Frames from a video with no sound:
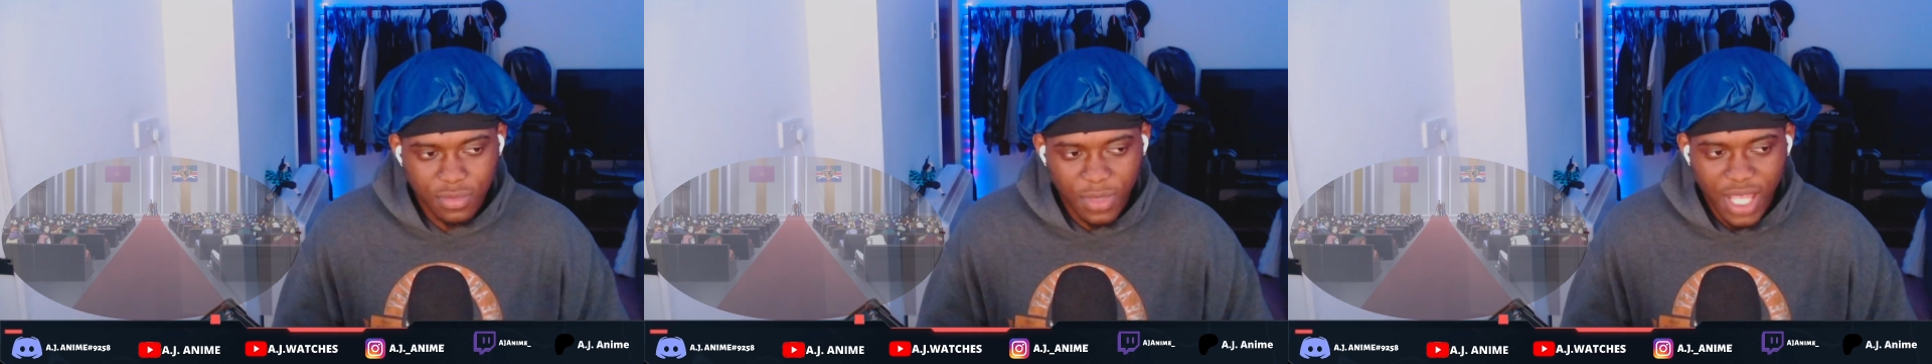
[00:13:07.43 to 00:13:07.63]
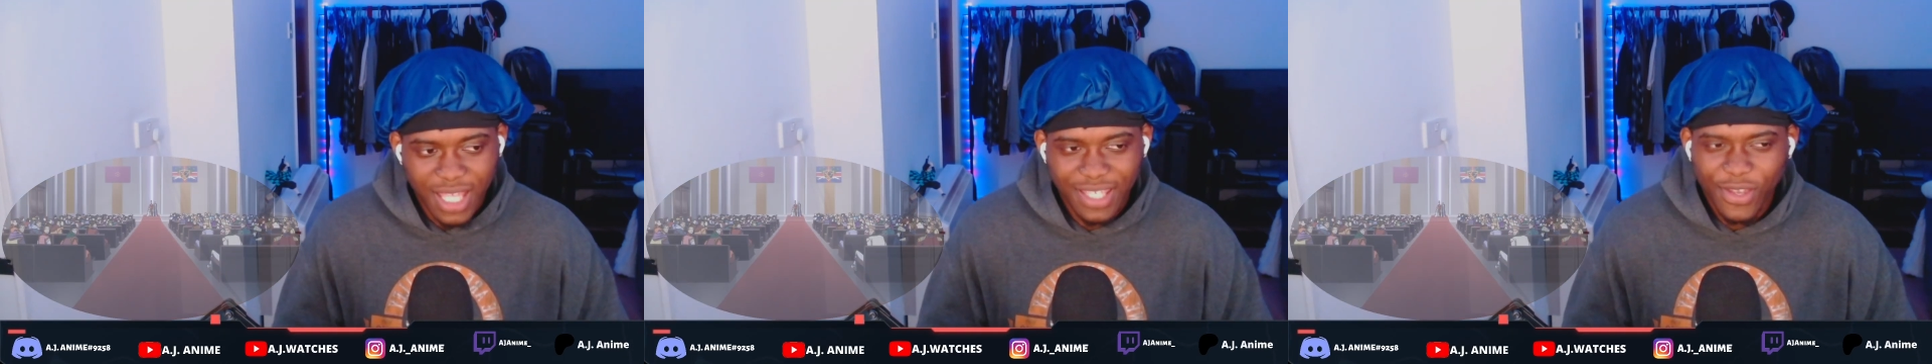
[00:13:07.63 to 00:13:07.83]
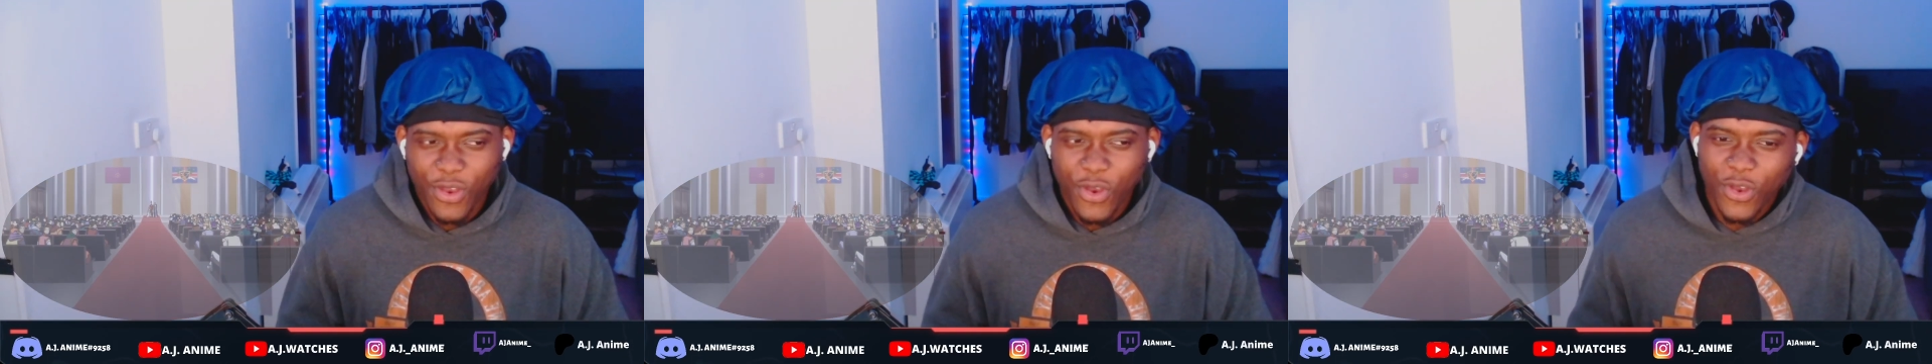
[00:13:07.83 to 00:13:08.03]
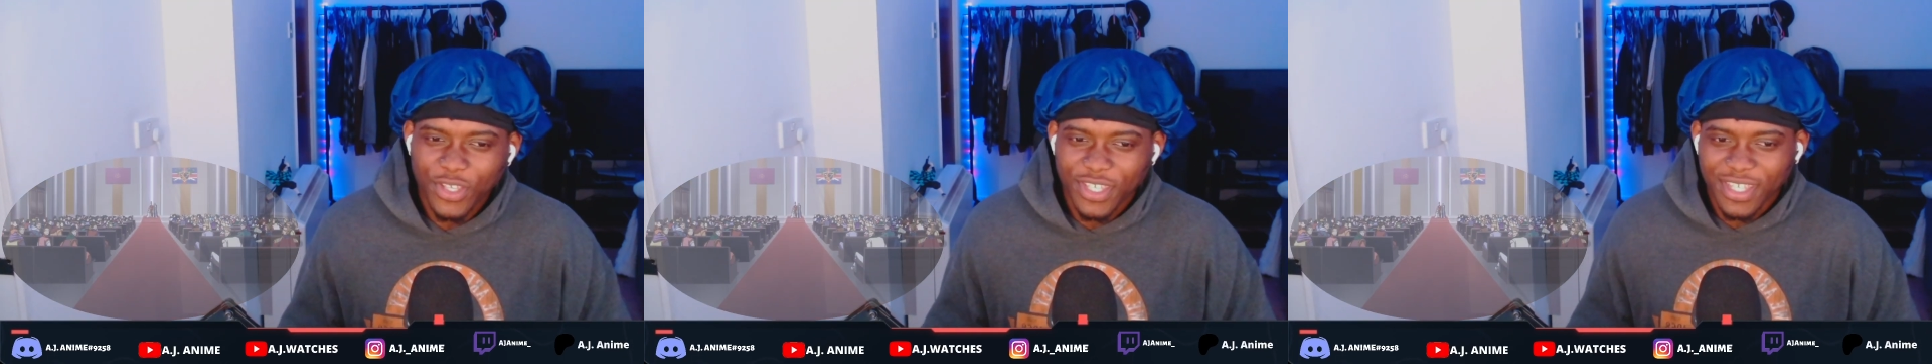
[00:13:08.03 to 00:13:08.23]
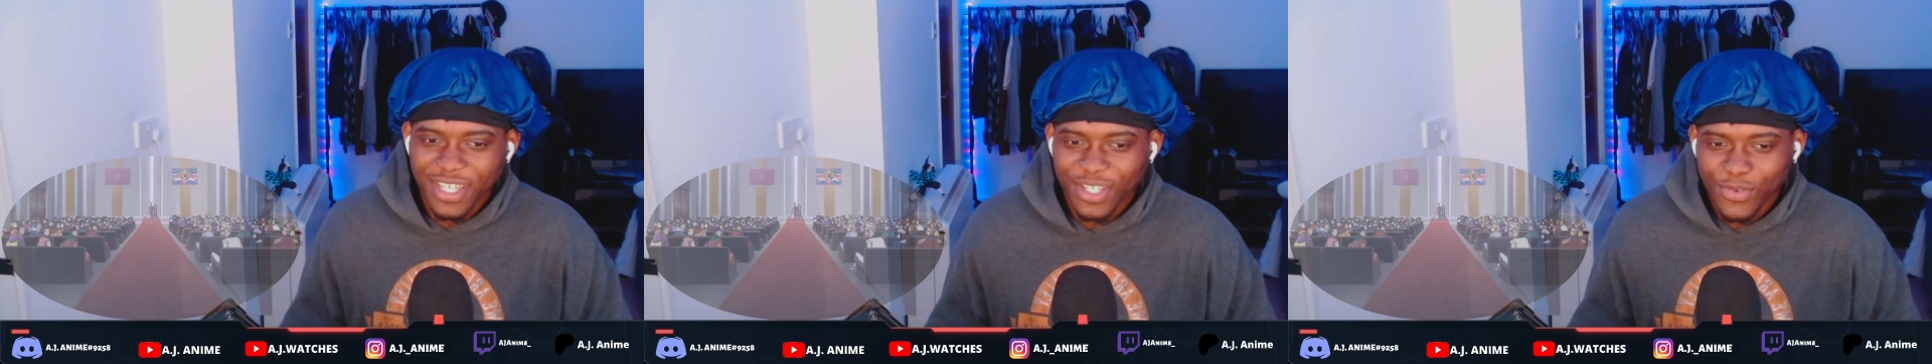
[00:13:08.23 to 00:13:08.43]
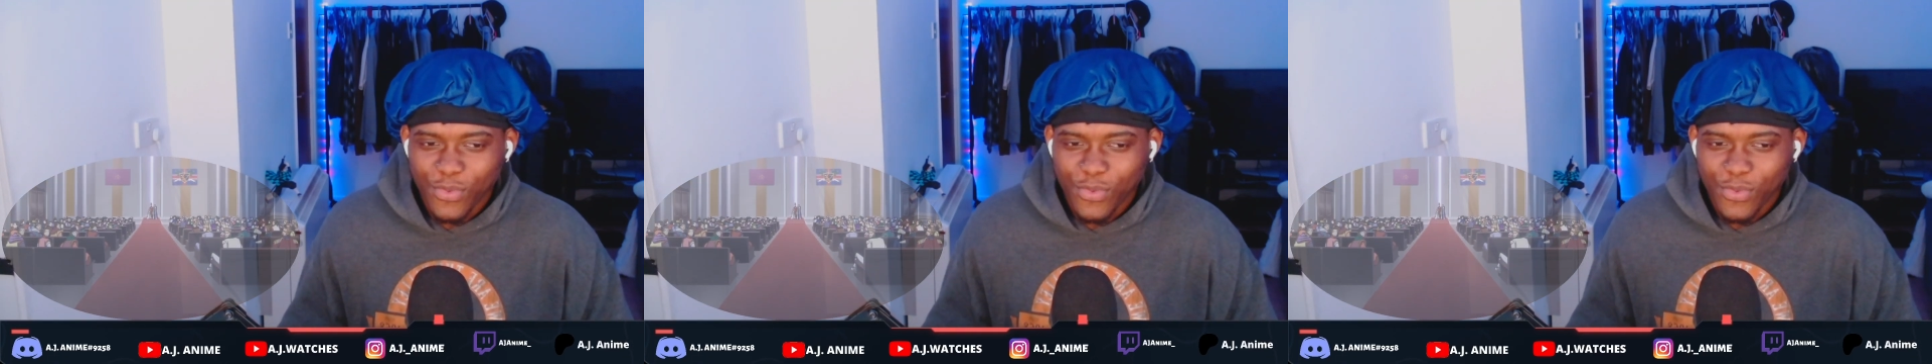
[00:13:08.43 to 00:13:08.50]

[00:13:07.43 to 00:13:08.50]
As a hostage.